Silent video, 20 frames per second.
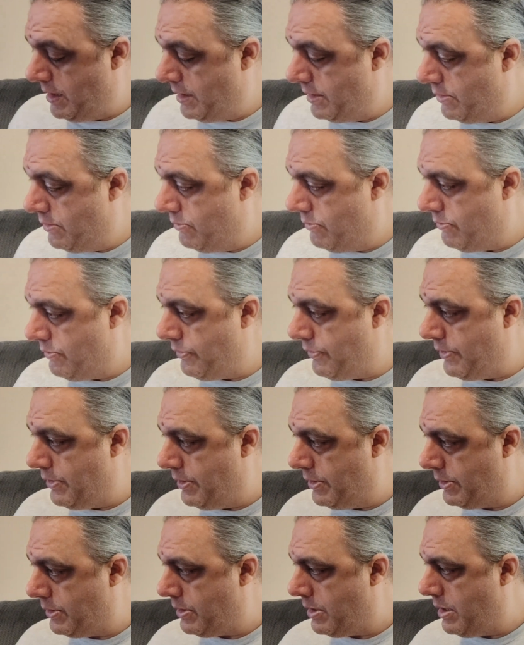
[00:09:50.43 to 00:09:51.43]
I don't
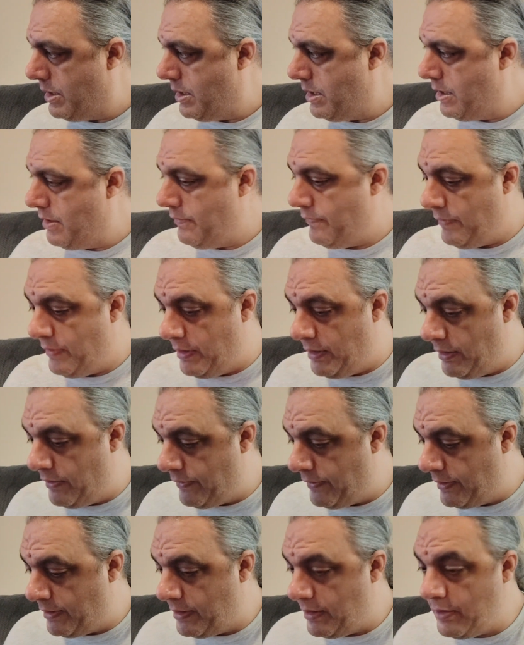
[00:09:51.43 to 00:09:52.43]
think I have
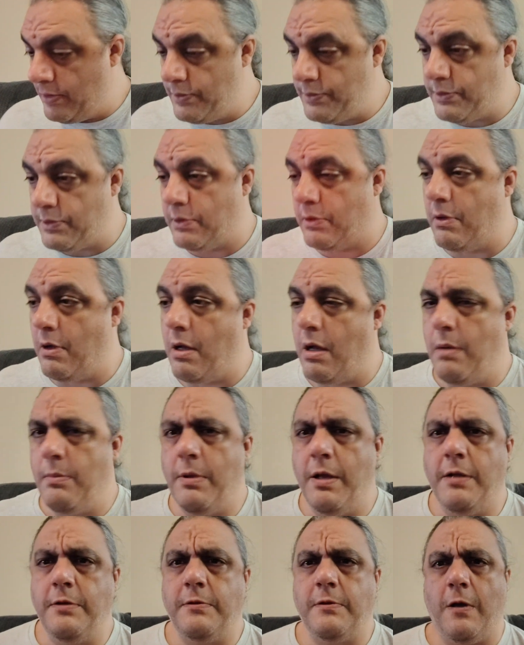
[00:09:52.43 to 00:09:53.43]
anything else to
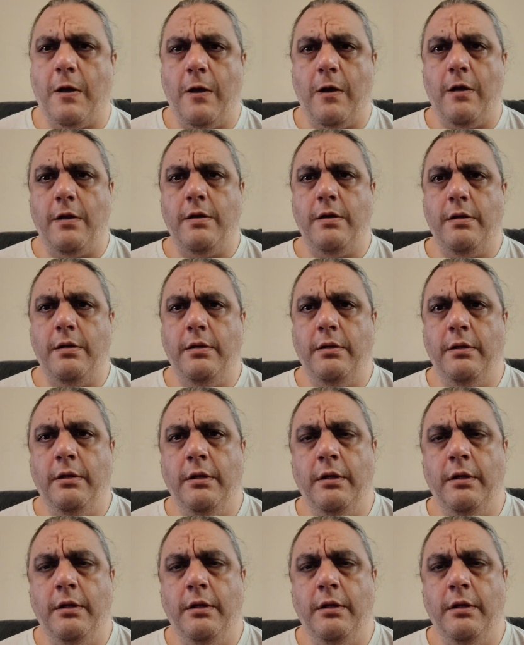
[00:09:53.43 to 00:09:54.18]
comment on.